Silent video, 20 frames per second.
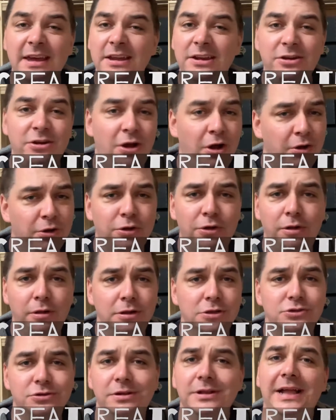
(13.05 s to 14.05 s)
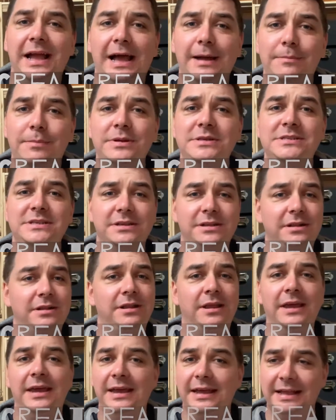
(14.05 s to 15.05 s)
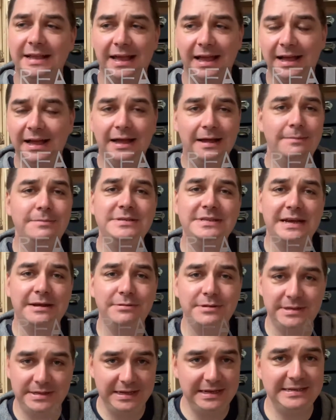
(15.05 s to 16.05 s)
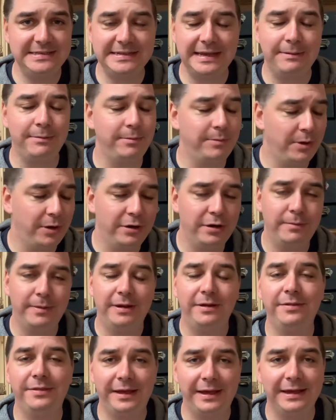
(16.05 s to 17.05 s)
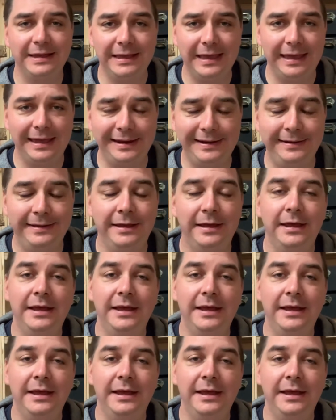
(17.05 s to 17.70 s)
Not cultural capital, calm down, sit down, I'm not on about that again.